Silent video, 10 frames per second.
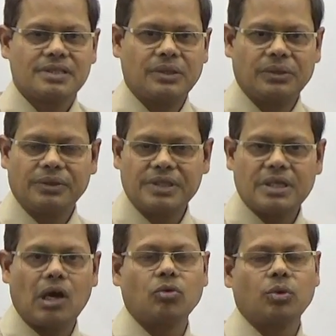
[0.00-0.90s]
So the
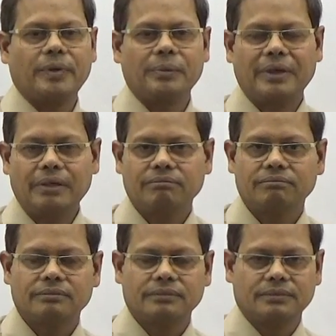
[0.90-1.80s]
solved paper
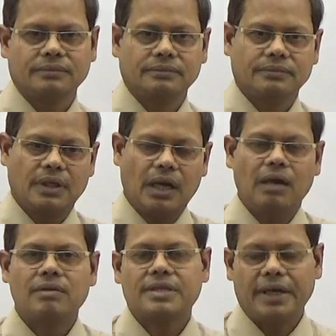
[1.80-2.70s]

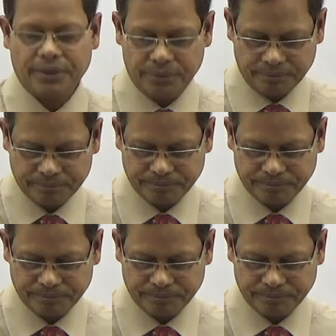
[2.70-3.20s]
I will send you